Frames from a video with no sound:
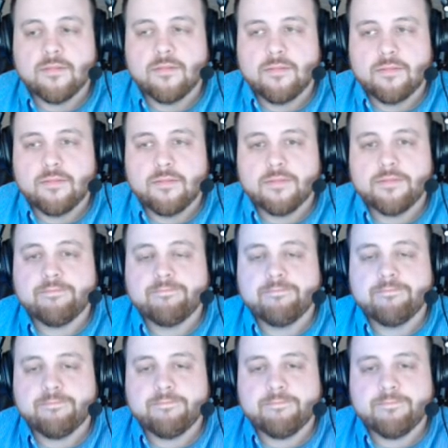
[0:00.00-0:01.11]

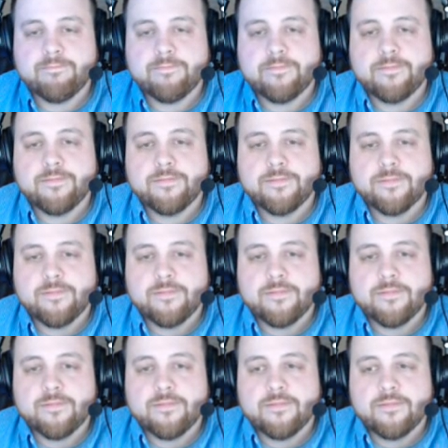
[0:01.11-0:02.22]

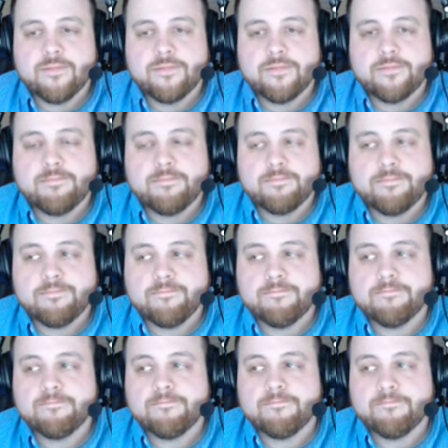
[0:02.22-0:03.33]

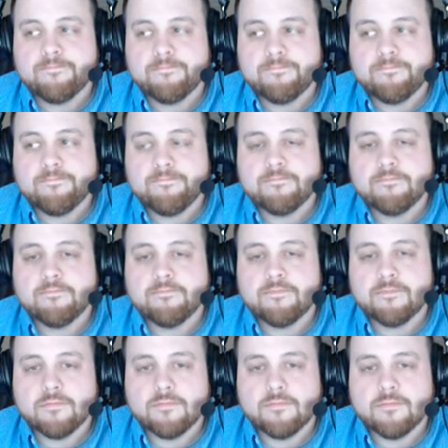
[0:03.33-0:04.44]

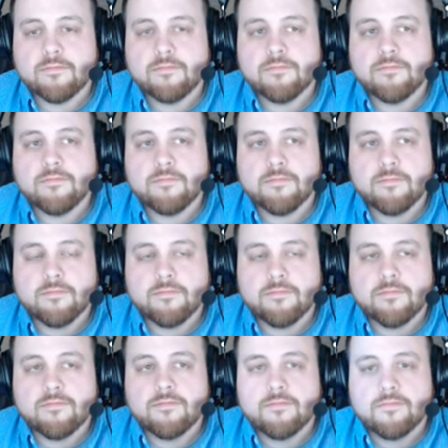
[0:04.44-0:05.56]

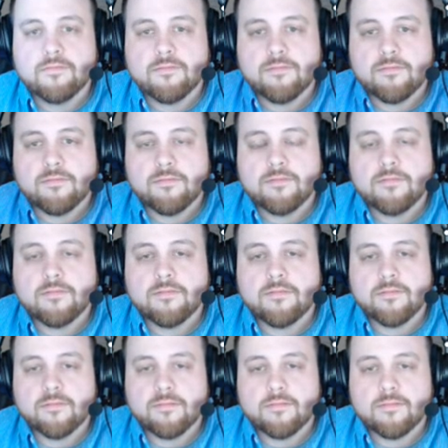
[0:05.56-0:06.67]

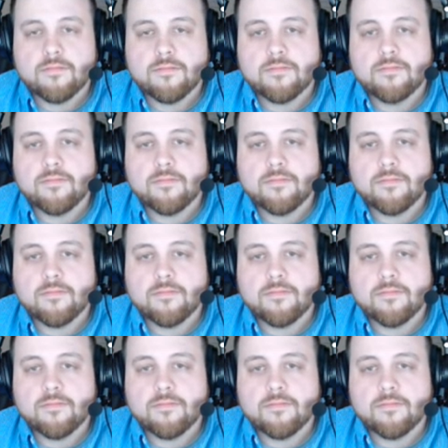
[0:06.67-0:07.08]
This person isn't speaking.